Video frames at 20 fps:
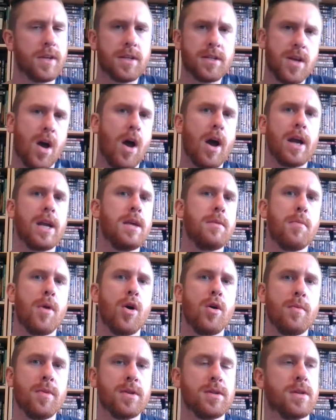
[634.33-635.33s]
tiny
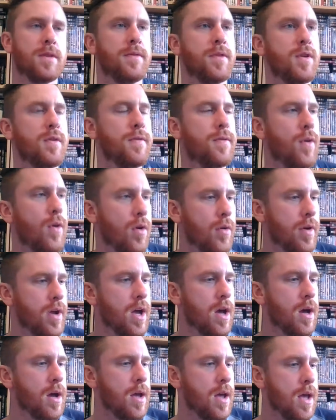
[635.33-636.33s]
moments of
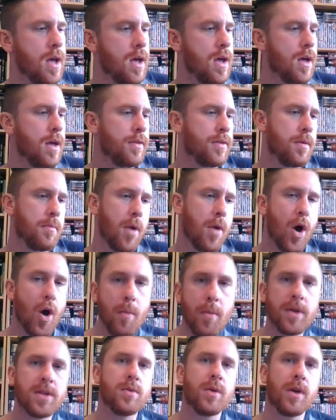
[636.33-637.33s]
euphoria, the
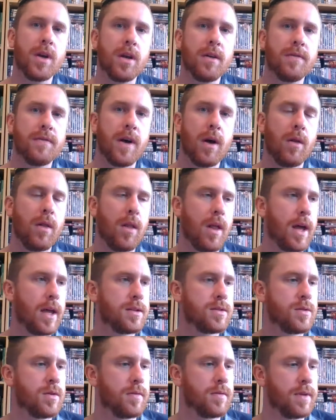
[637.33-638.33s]
moments when I felt like
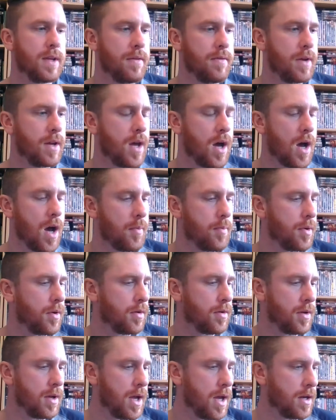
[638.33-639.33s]
sort of giving up
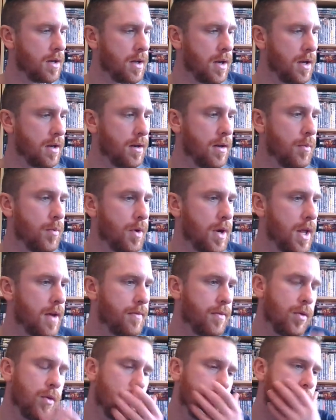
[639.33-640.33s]
and
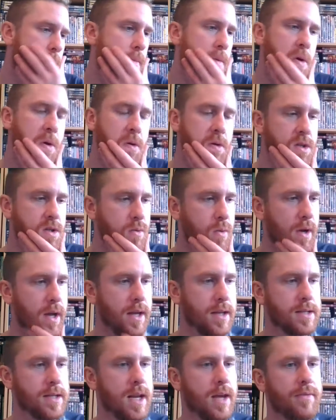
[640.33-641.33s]
whatever, all the mood
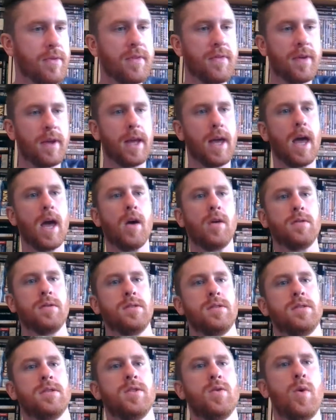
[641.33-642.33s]
swings and everything
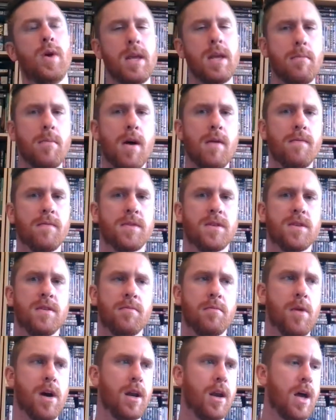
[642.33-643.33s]
else. 20 months of
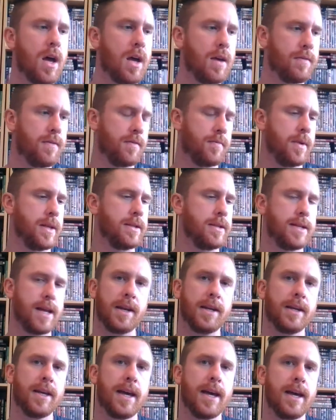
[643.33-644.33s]
my life have been
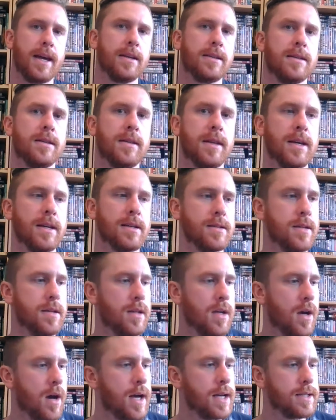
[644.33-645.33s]
dedicated to this, and
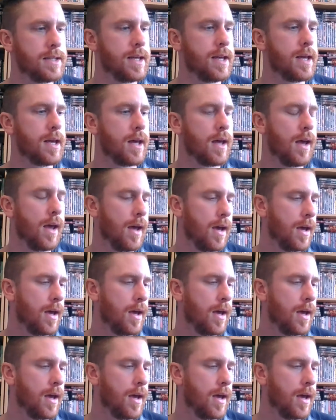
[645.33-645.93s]
the idea